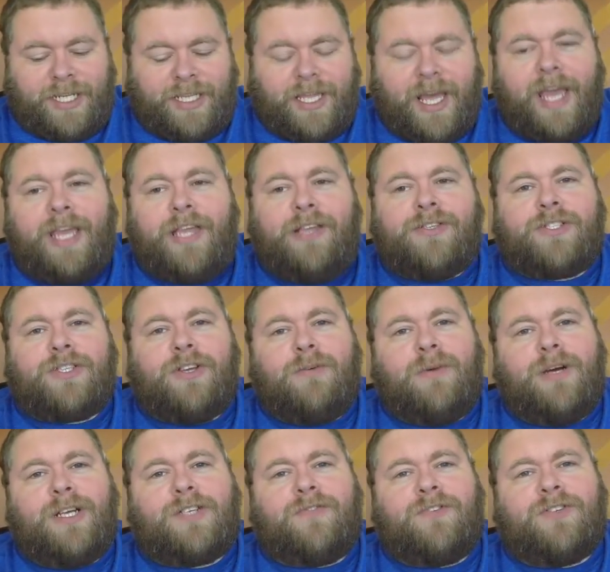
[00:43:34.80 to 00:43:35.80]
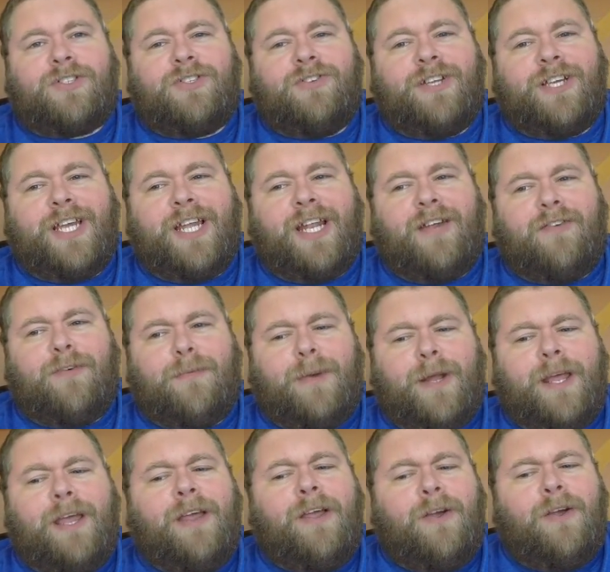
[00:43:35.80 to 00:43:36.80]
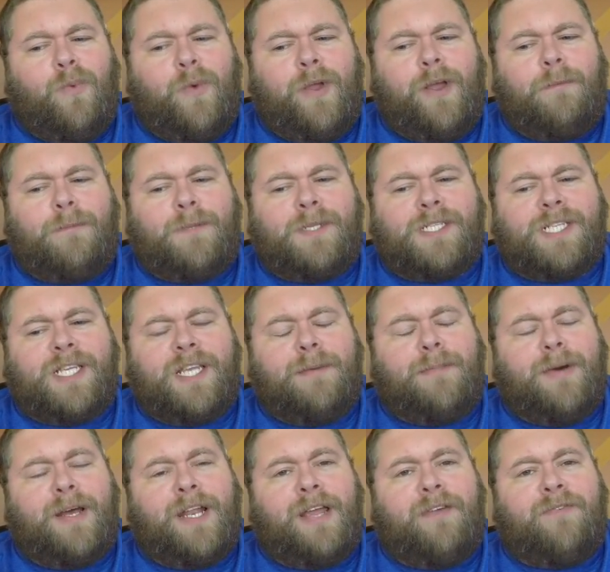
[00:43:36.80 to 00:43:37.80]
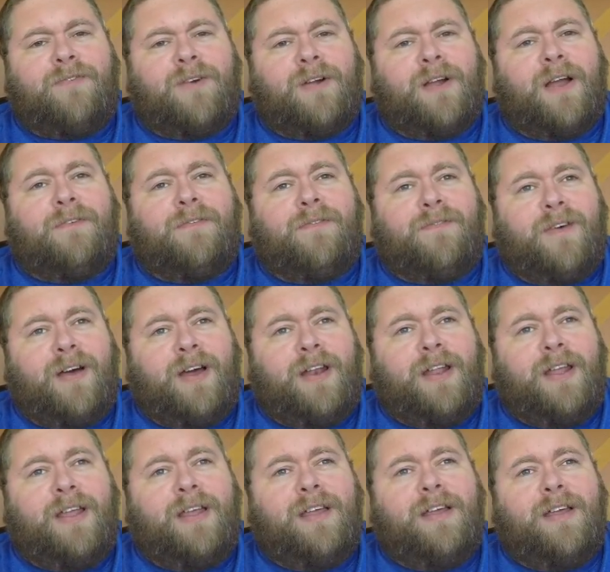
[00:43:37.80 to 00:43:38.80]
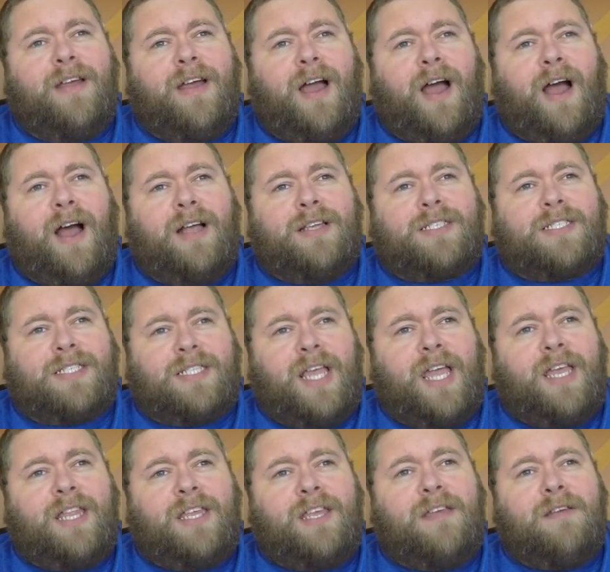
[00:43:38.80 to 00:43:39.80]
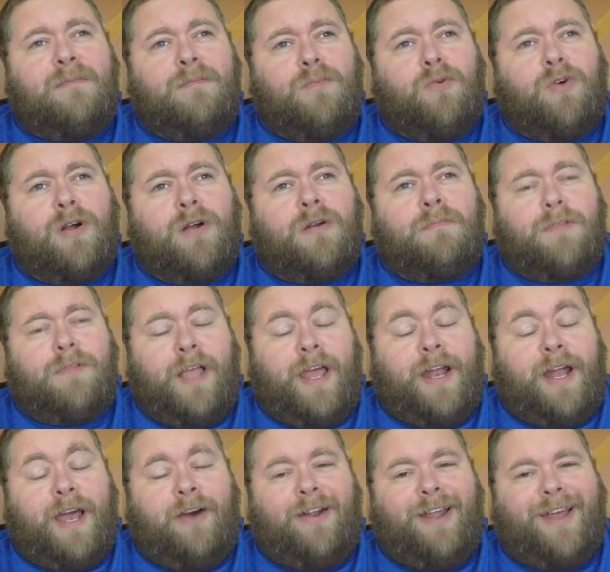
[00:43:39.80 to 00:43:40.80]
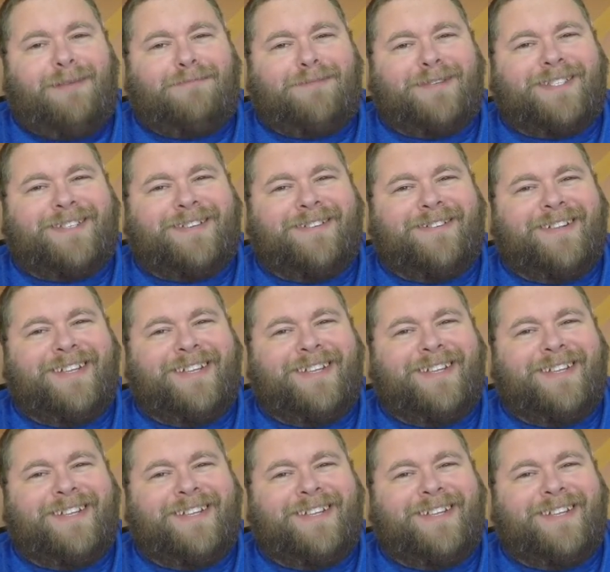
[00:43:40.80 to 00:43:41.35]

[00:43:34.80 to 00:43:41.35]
Thank you so much for tuning in, everybody. We hope to see you Monday for a fun, slightly more planned out episode.